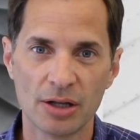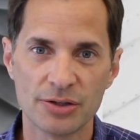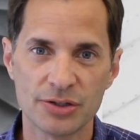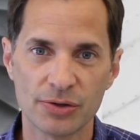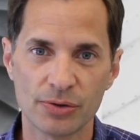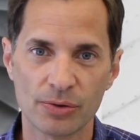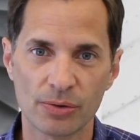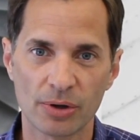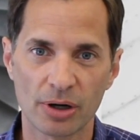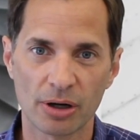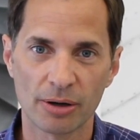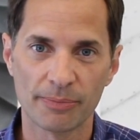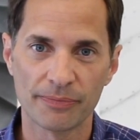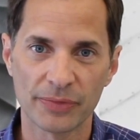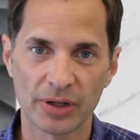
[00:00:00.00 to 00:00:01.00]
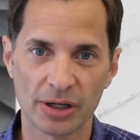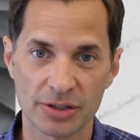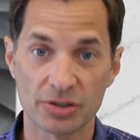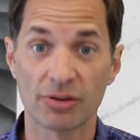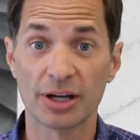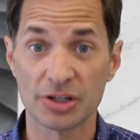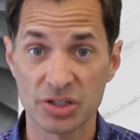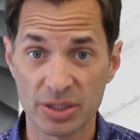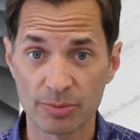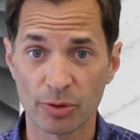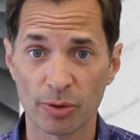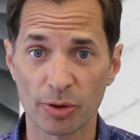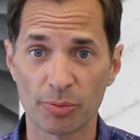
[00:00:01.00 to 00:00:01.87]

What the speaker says: to launch similar